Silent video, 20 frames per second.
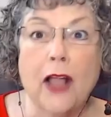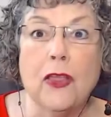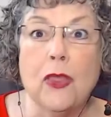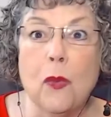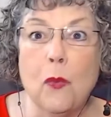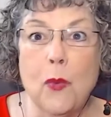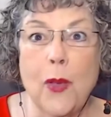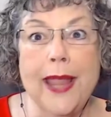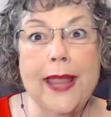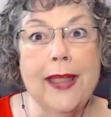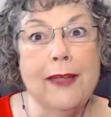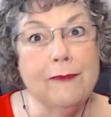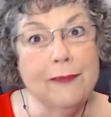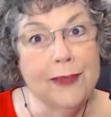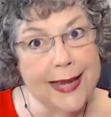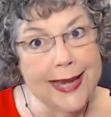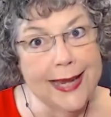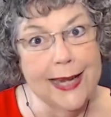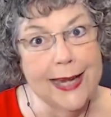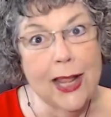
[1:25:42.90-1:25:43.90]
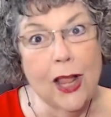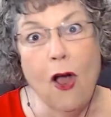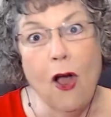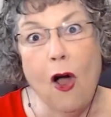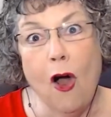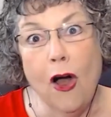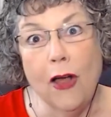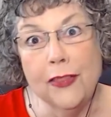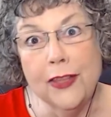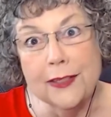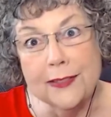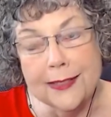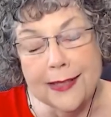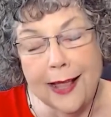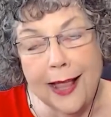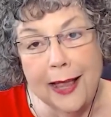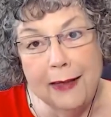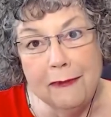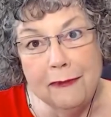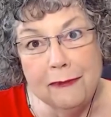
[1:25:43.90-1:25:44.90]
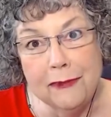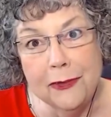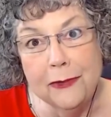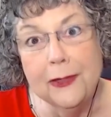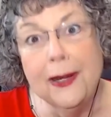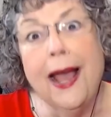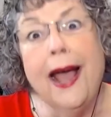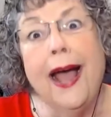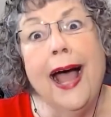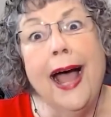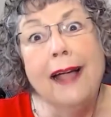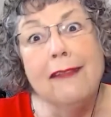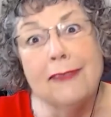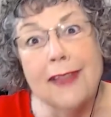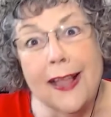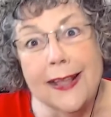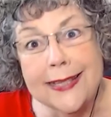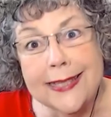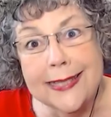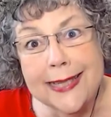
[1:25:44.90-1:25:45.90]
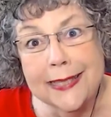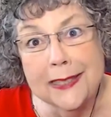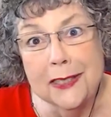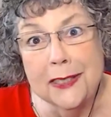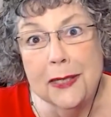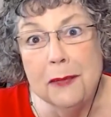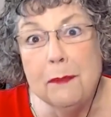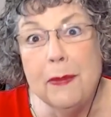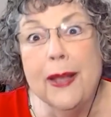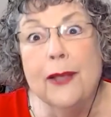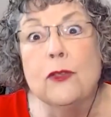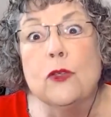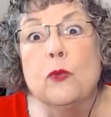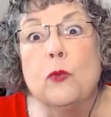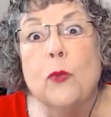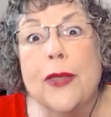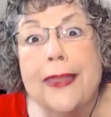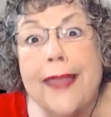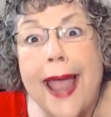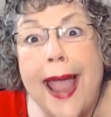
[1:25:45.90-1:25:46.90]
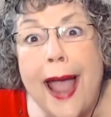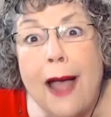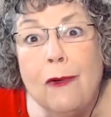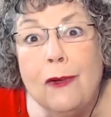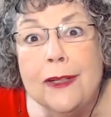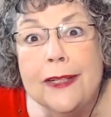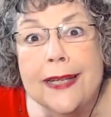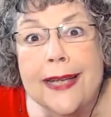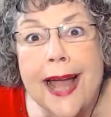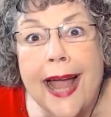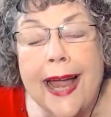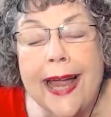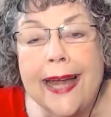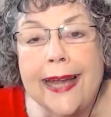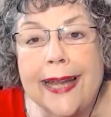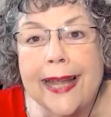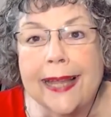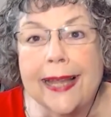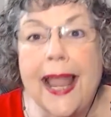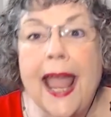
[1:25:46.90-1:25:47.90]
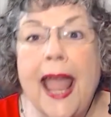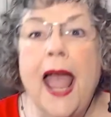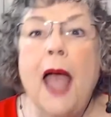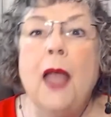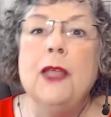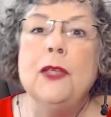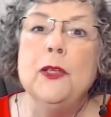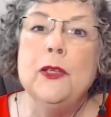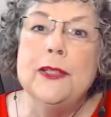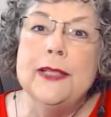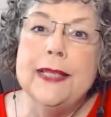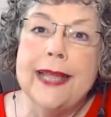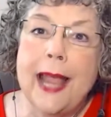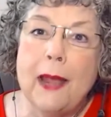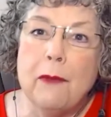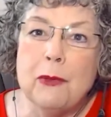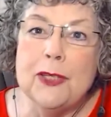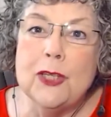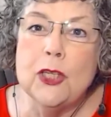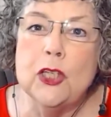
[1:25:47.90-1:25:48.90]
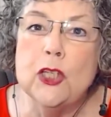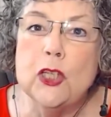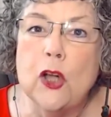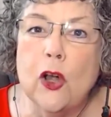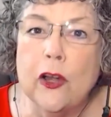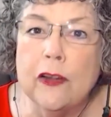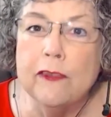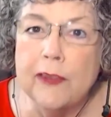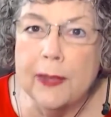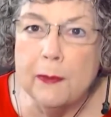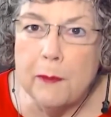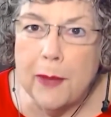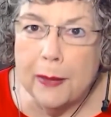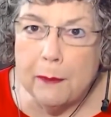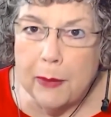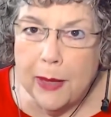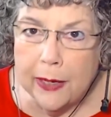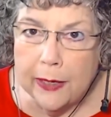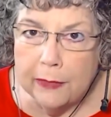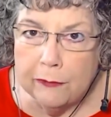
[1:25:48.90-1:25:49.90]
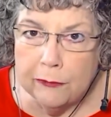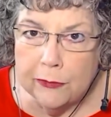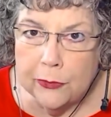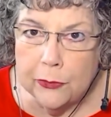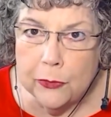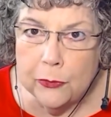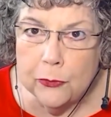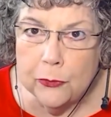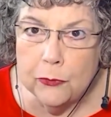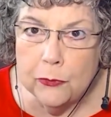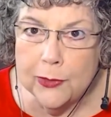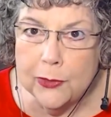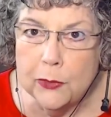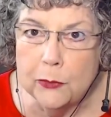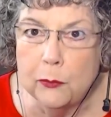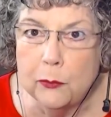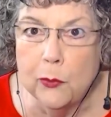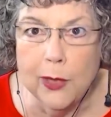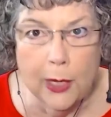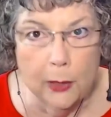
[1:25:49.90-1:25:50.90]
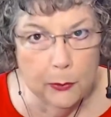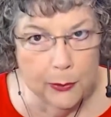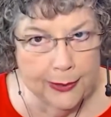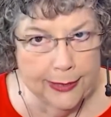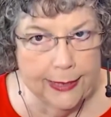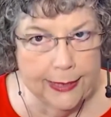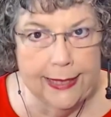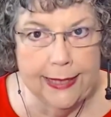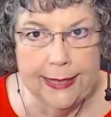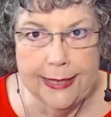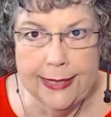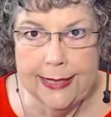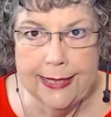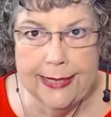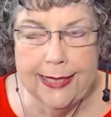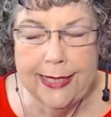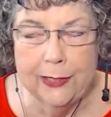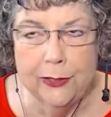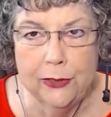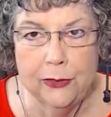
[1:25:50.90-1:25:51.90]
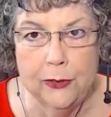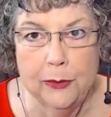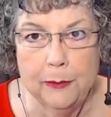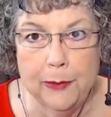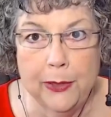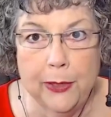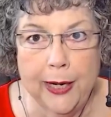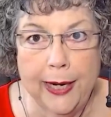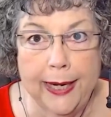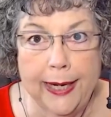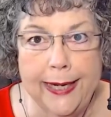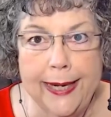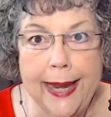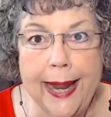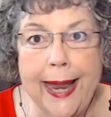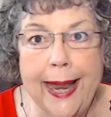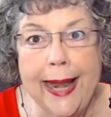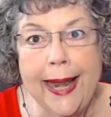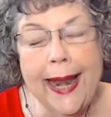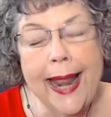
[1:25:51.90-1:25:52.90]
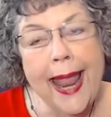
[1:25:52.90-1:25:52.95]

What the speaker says: the way of eating all this live food, I lost 60 pounds without dieting. You see, I was starving my body for nutrition when I was eating the standard American diet,